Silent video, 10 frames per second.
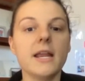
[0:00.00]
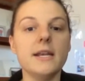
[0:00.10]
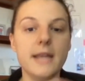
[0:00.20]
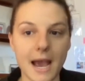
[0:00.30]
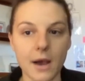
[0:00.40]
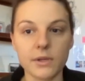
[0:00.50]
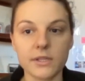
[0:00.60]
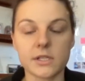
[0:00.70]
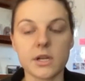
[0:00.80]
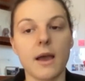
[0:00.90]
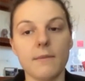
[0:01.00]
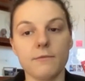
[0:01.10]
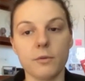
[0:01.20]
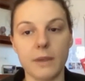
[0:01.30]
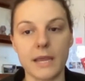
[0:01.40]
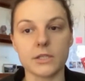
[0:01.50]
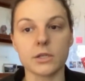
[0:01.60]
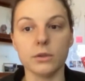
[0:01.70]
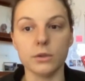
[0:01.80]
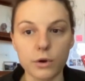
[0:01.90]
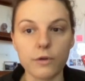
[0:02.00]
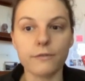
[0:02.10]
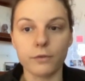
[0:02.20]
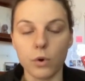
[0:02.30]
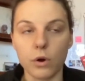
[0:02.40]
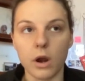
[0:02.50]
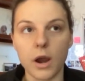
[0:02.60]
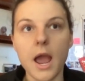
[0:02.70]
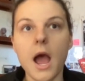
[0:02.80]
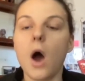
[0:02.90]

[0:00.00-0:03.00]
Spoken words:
Now it's time for me to look for